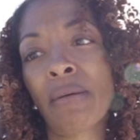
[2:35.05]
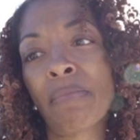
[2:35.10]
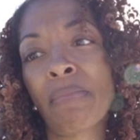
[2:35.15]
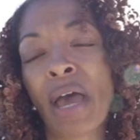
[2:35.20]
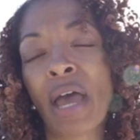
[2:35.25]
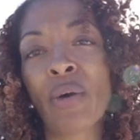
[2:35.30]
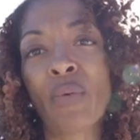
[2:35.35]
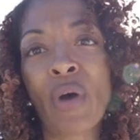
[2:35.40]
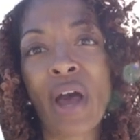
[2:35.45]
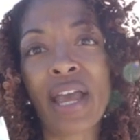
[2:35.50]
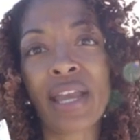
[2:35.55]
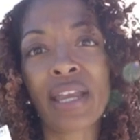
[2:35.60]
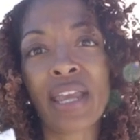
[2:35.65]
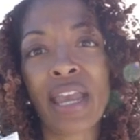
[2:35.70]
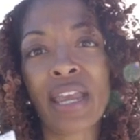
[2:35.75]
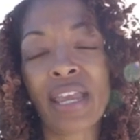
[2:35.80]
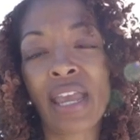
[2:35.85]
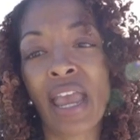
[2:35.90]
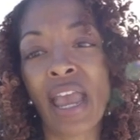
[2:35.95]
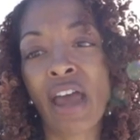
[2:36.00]
by
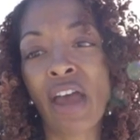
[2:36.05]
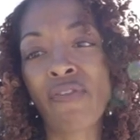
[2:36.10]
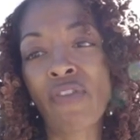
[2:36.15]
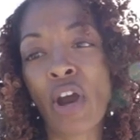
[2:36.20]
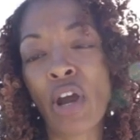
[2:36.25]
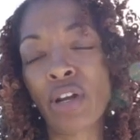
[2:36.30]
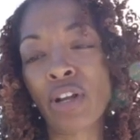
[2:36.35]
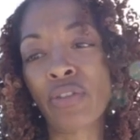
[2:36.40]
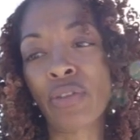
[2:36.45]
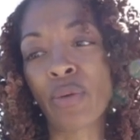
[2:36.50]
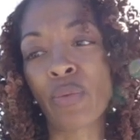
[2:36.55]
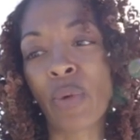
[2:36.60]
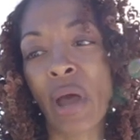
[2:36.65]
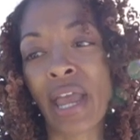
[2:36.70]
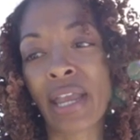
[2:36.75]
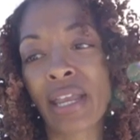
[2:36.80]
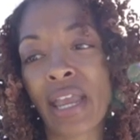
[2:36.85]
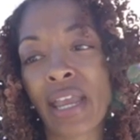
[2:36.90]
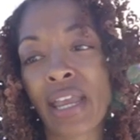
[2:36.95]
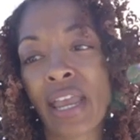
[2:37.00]
YKK. I've heard of the
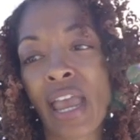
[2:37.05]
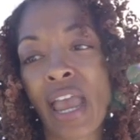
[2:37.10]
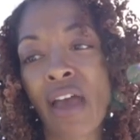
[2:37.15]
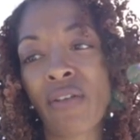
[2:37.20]
YKK.